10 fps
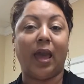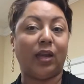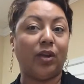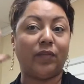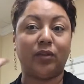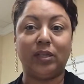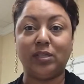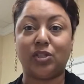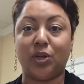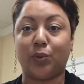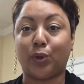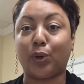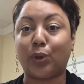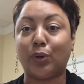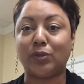and you have all these, you know,
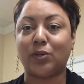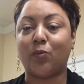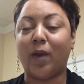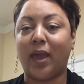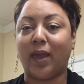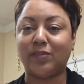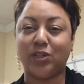curls and waves,